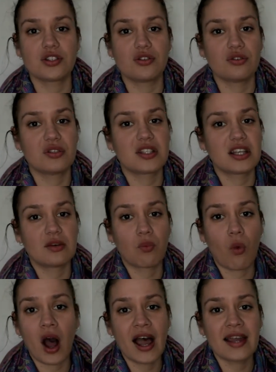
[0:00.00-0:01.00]
used in
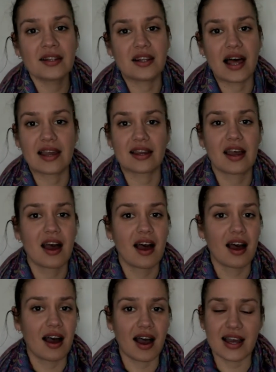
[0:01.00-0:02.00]
wine like
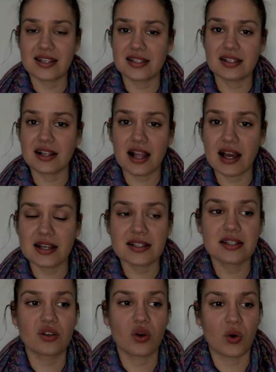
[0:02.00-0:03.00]

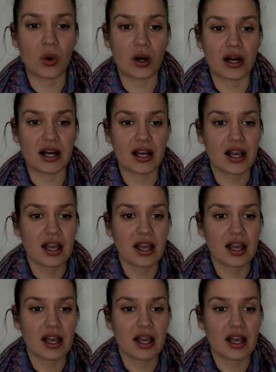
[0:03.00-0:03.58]
isinglass or